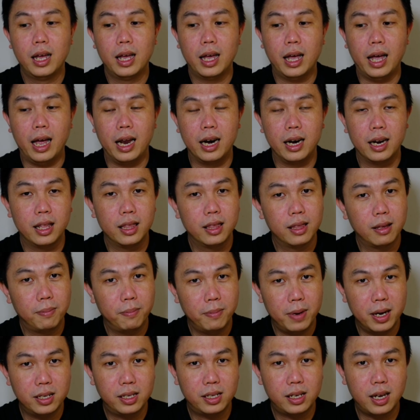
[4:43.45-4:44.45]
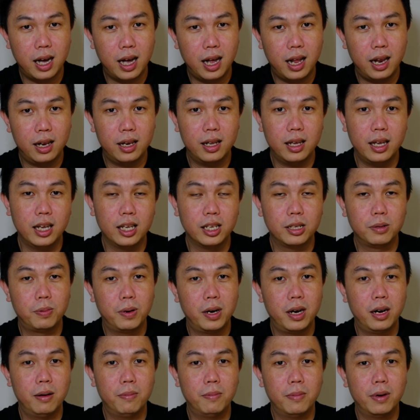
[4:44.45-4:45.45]
and then the mezcal is
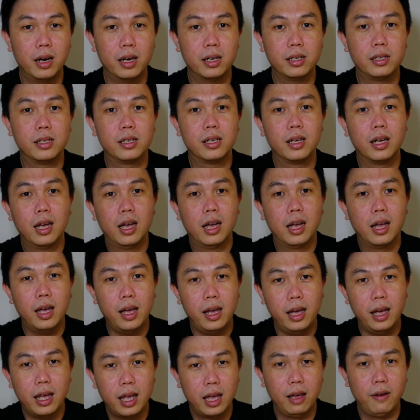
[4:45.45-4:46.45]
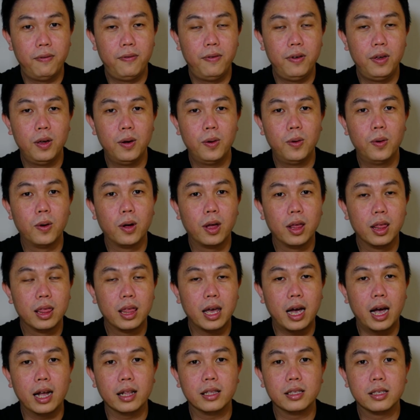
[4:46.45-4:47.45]
pretty much give you
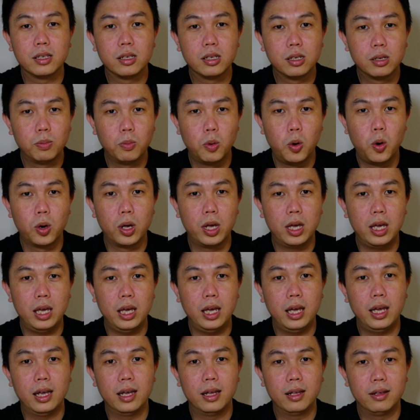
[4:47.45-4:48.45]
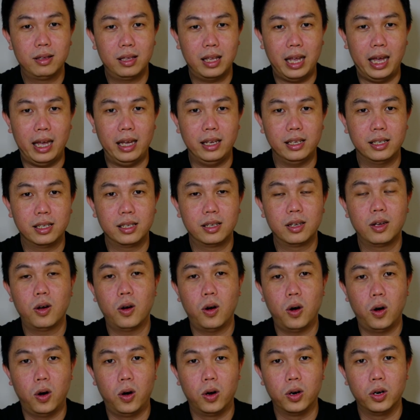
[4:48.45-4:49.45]
that smoky taste
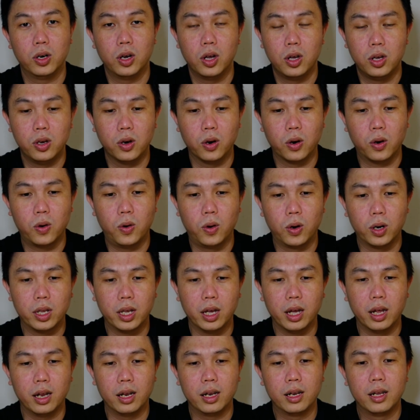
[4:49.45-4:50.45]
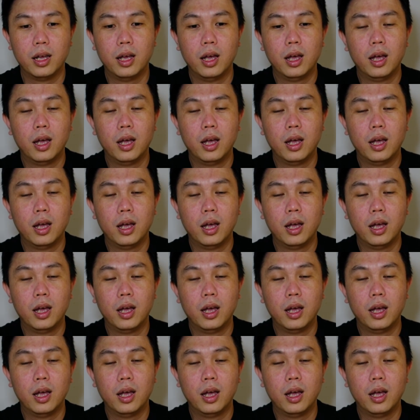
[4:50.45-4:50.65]
on your cocktail.